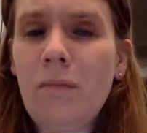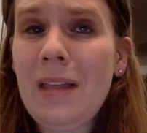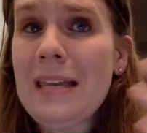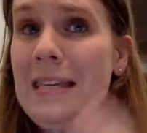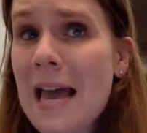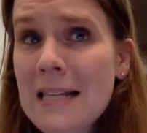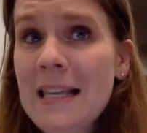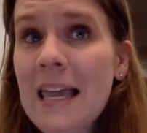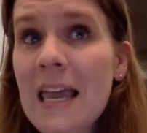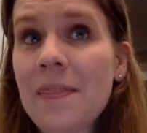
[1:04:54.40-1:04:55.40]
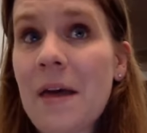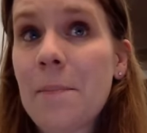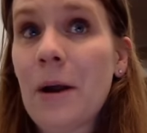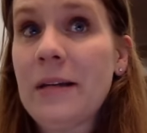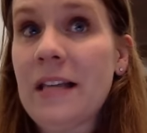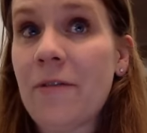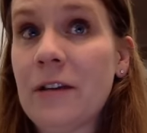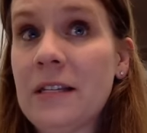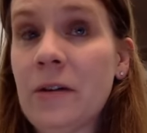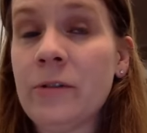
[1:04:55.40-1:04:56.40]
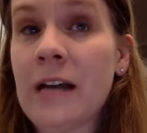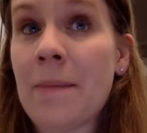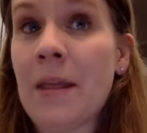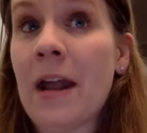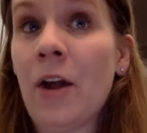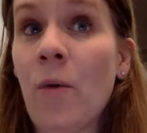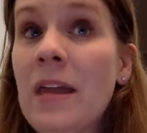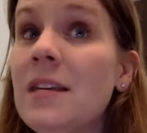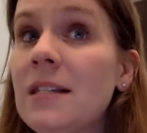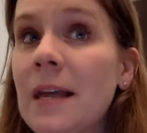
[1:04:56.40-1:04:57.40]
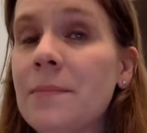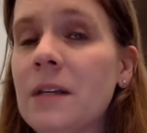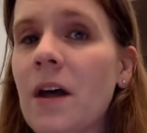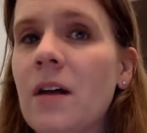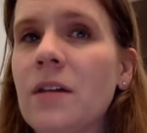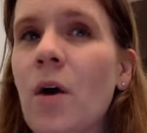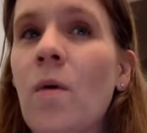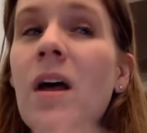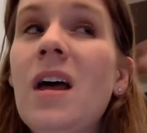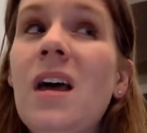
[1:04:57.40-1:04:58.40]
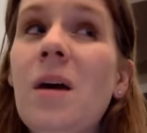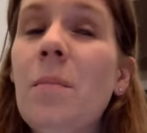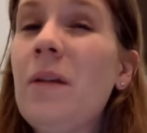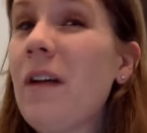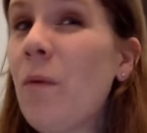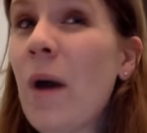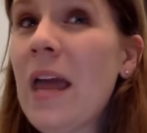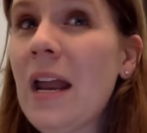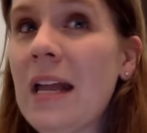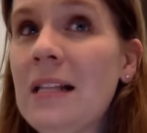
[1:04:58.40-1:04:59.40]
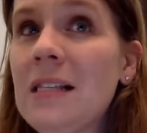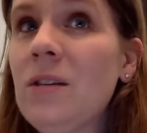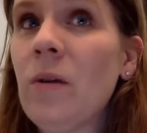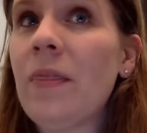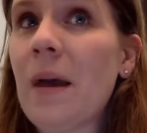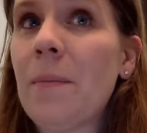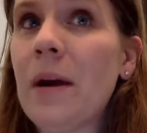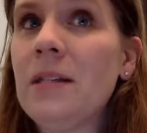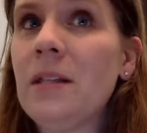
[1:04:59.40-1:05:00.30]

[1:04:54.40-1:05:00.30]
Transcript: Yes, I can get that price every single time that I go into Sam's and Costco, but if I wait, I can still get that price in the